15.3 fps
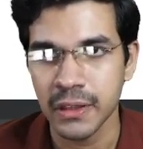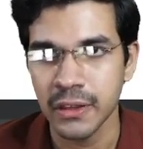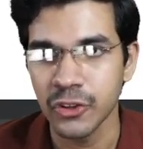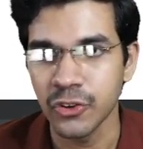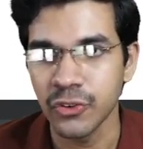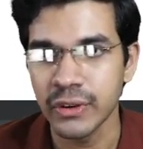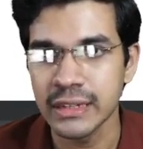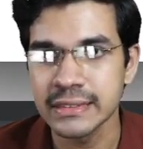
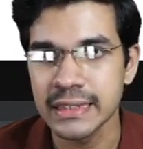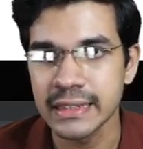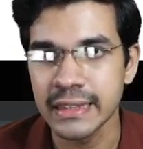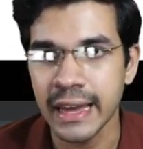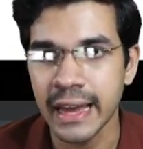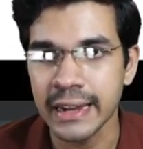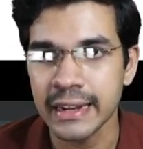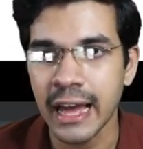you will see
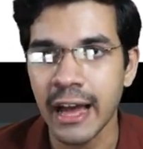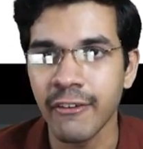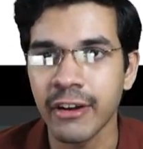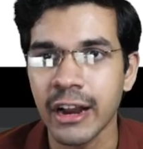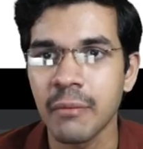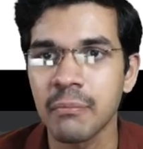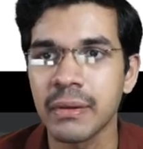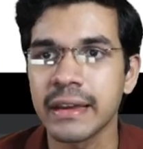that
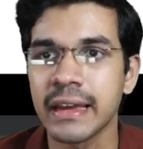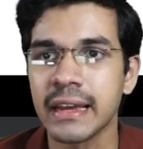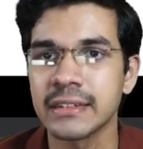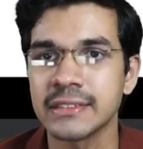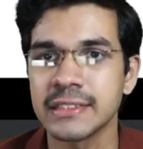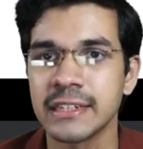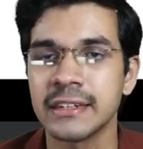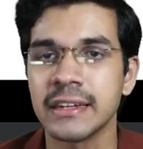our
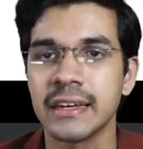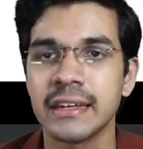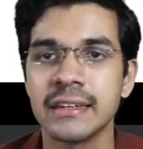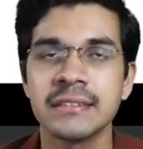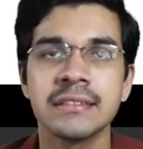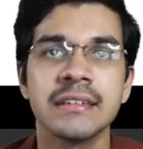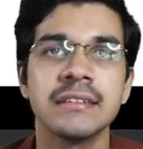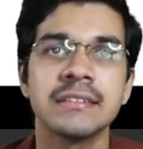application
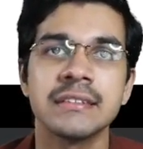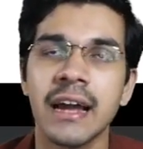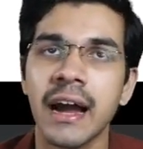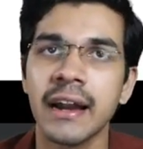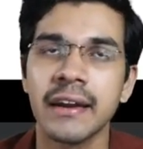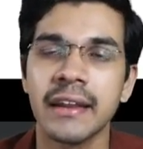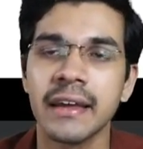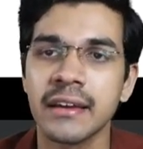is
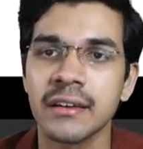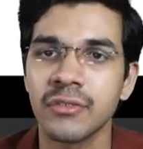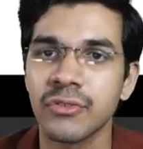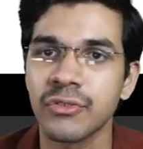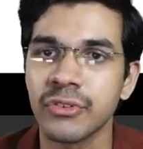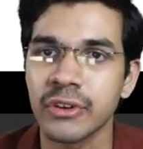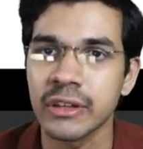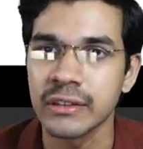starting
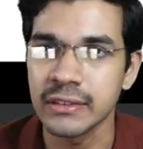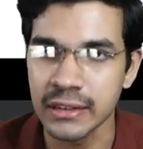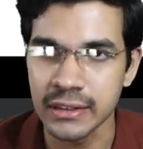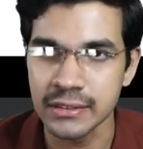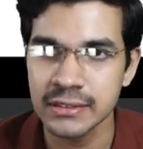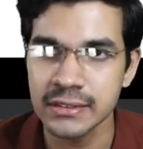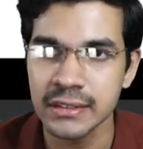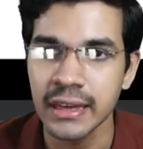with
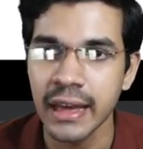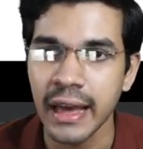this,